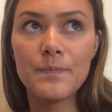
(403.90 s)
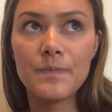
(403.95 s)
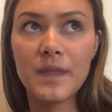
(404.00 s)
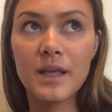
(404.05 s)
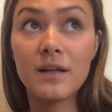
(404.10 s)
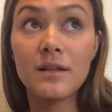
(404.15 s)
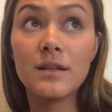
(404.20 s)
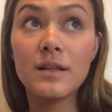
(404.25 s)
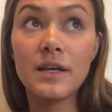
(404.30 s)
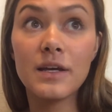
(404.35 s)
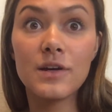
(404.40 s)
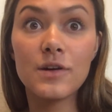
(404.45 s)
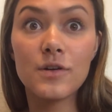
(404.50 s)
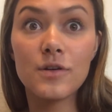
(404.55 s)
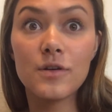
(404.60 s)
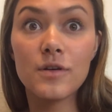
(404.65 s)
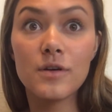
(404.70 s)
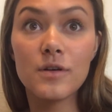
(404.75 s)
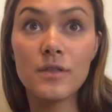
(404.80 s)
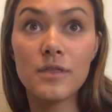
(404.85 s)

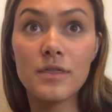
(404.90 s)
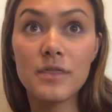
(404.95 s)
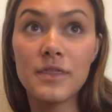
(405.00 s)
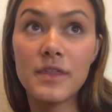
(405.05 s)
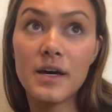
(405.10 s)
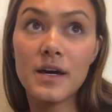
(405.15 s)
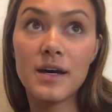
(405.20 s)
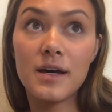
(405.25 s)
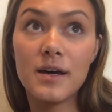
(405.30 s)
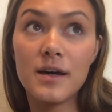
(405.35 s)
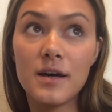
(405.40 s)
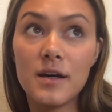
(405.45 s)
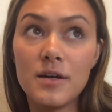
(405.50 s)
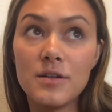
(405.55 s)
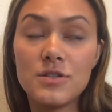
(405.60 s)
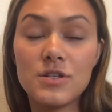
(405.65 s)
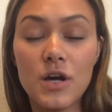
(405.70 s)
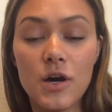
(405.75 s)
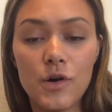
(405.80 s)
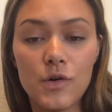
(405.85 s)
clear the
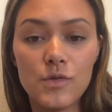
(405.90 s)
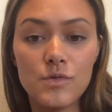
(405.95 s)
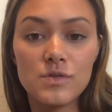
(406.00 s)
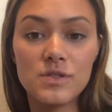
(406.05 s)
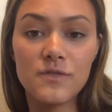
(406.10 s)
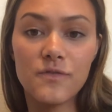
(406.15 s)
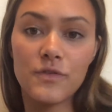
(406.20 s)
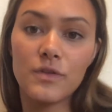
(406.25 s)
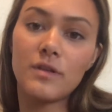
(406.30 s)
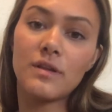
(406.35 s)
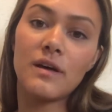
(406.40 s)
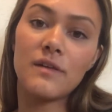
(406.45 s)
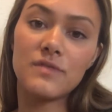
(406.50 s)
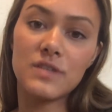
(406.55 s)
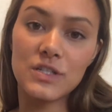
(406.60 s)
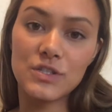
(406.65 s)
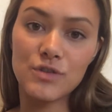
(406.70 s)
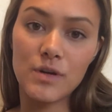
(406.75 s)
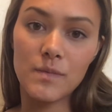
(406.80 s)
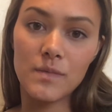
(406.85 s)
toes for the left
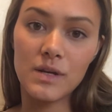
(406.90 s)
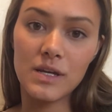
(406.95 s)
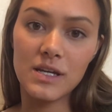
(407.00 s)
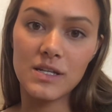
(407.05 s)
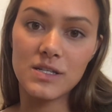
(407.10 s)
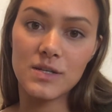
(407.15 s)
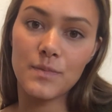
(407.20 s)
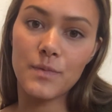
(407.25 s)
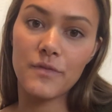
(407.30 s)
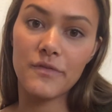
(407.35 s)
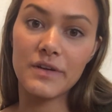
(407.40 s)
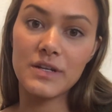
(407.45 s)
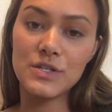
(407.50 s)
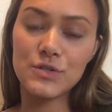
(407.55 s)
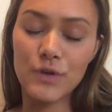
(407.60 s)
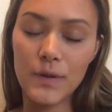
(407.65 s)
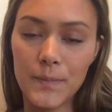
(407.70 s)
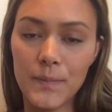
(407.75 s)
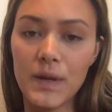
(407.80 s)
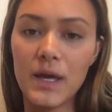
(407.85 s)
extremity to prevent
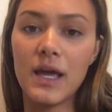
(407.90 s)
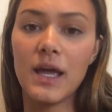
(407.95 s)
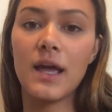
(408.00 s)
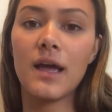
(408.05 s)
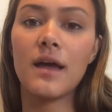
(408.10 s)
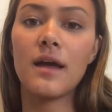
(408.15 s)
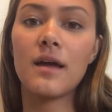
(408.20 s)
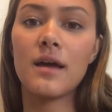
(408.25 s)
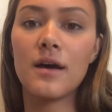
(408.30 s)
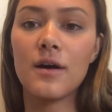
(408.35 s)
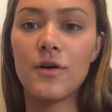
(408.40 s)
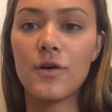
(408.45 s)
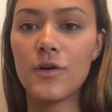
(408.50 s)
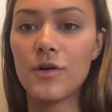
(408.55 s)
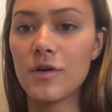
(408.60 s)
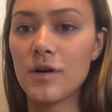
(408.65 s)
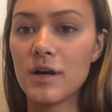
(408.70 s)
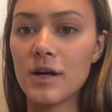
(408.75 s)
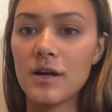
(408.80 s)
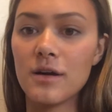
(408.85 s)
tripping
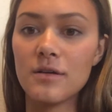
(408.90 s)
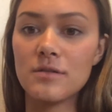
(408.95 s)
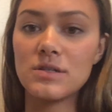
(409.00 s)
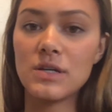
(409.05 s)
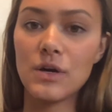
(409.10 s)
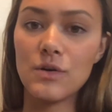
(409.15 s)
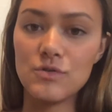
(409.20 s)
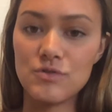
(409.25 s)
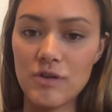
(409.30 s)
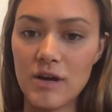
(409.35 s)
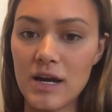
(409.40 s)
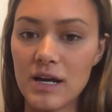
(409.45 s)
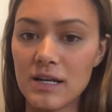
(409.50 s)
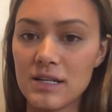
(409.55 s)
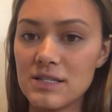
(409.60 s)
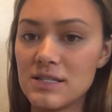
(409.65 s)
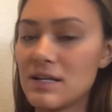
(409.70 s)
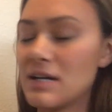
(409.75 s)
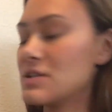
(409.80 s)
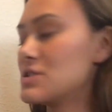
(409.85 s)
or toe drag
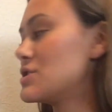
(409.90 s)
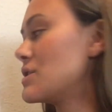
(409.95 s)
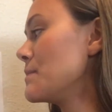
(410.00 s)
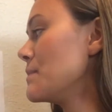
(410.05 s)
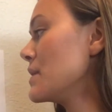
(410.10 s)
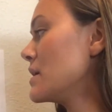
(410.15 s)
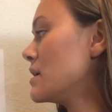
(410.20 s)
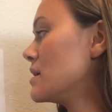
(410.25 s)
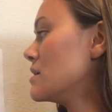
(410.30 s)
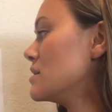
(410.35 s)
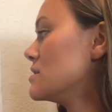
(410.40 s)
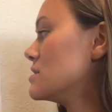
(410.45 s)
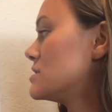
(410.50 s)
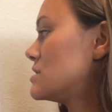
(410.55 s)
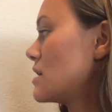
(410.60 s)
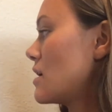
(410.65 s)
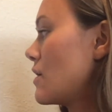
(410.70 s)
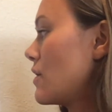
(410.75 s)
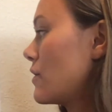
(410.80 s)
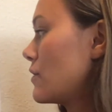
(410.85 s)
and such.
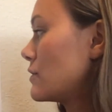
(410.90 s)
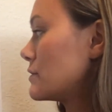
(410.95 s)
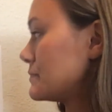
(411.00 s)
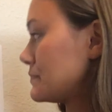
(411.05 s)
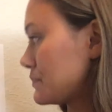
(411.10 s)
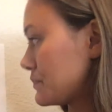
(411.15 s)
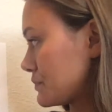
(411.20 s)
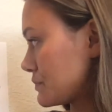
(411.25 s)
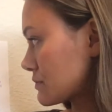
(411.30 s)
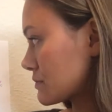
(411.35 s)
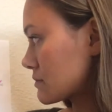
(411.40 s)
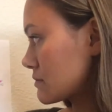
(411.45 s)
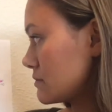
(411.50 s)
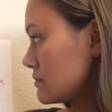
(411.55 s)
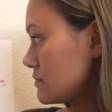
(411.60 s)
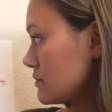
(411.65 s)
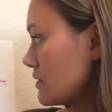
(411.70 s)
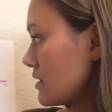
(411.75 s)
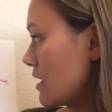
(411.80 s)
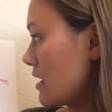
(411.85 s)
So
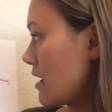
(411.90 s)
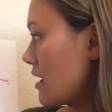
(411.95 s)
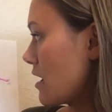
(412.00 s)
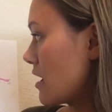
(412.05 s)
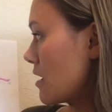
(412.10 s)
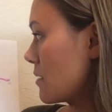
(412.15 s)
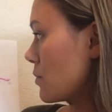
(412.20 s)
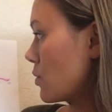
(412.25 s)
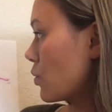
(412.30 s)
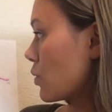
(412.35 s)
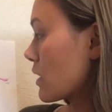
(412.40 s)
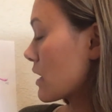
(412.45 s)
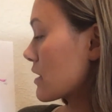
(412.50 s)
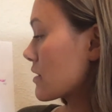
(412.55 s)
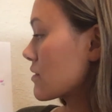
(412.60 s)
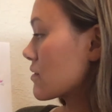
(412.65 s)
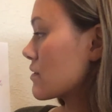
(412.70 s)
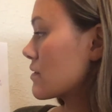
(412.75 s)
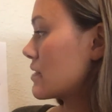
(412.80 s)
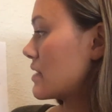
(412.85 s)

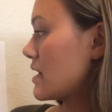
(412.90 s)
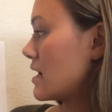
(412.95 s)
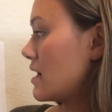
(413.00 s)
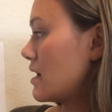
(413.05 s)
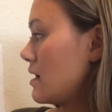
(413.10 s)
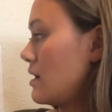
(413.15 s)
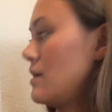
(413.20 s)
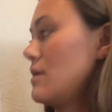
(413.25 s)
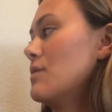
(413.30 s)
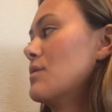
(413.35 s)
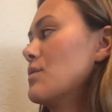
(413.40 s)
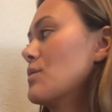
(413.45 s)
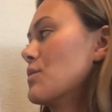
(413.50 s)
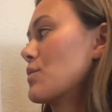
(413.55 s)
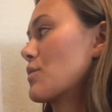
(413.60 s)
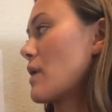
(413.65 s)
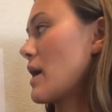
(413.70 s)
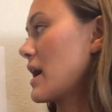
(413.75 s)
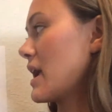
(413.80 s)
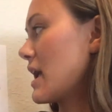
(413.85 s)
where the
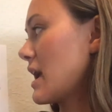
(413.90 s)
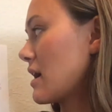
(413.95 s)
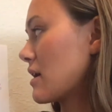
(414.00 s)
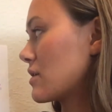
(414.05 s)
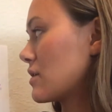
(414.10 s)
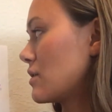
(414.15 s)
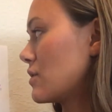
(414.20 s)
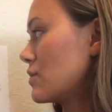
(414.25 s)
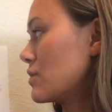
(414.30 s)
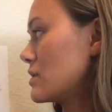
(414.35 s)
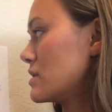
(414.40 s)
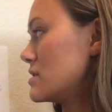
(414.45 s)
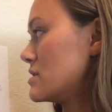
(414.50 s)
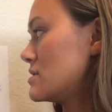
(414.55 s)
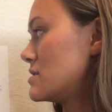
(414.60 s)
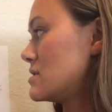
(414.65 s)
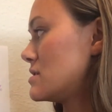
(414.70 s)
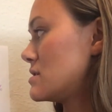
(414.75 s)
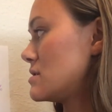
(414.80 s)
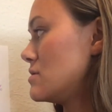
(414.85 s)
right ankle would
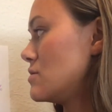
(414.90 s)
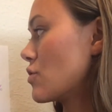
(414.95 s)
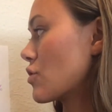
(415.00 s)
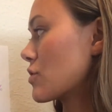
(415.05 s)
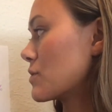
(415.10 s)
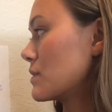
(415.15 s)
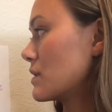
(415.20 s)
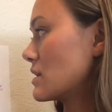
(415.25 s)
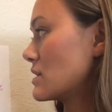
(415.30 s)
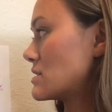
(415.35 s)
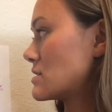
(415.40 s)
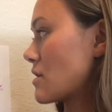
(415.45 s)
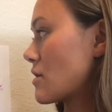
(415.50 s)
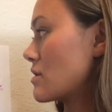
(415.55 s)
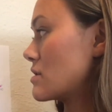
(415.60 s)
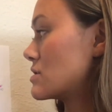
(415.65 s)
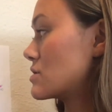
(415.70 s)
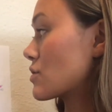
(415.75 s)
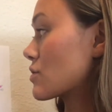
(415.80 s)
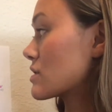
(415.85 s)
normally
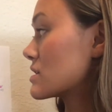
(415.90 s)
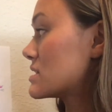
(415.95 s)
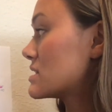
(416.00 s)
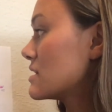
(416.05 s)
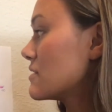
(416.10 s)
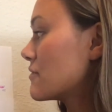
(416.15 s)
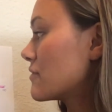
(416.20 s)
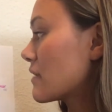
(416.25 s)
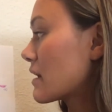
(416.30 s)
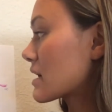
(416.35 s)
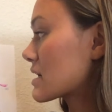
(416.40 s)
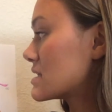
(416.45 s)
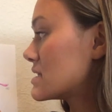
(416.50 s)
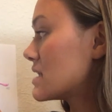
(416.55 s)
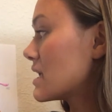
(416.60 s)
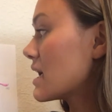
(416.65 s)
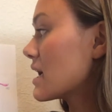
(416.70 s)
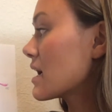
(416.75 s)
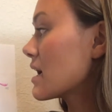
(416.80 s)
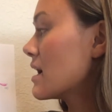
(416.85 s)
start
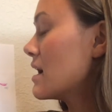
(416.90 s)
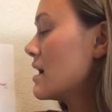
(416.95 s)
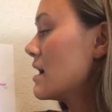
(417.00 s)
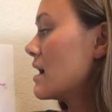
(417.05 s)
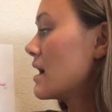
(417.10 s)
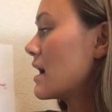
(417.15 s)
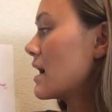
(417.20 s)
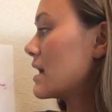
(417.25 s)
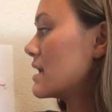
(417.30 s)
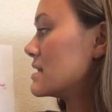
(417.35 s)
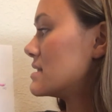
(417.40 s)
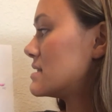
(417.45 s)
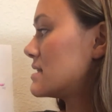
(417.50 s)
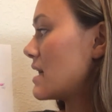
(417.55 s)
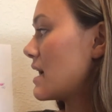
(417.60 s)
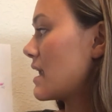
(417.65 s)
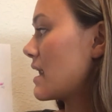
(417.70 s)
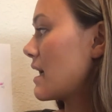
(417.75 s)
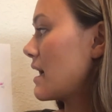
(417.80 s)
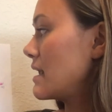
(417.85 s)
dorsiflexing,
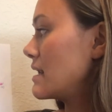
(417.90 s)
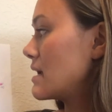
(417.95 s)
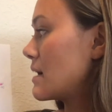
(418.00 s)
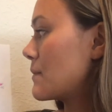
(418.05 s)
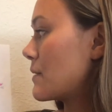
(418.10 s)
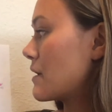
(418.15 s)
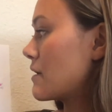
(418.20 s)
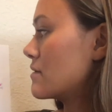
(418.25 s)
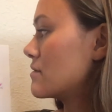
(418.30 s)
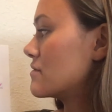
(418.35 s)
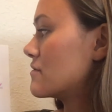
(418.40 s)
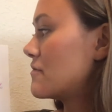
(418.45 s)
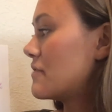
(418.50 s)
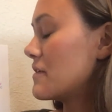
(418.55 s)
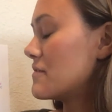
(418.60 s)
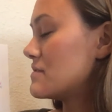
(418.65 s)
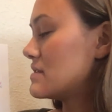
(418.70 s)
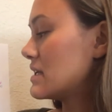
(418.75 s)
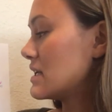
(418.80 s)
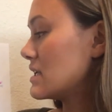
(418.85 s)
instead at about
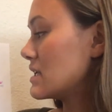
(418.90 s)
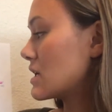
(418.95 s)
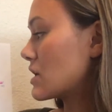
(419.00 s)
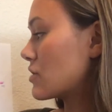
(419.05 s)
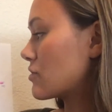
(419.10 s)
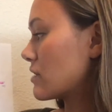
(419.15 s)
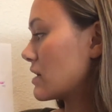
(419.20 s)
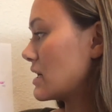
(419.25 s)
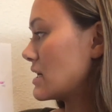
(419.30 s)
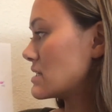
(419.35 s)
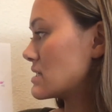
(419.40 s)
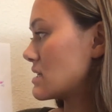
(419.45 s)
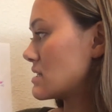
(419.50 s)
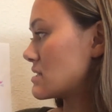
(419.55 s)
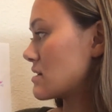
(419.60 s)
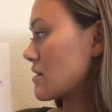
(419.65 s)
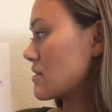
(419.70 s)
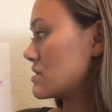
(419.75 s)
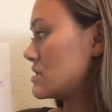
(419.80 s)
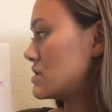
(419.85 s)
15 degrees, it
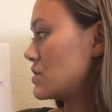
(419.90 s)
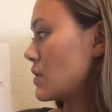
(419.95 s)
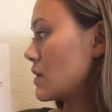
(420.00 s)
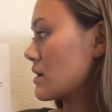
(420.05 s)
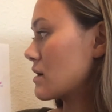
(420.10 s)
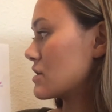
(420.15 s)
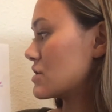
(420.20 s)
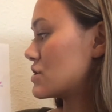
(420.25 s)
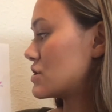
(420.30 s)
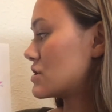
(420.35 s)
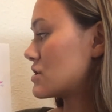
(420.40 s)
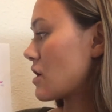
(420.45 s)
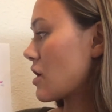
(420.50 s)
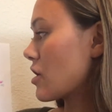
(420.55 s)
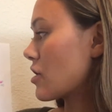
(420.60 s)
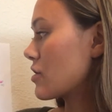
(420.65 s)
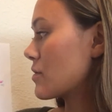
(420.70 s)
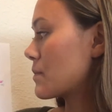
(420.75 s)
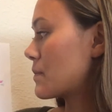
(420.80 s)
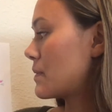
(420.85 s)
starts doing a
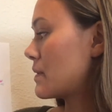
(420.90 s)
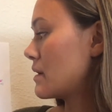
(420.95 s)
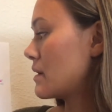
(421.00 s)
sharp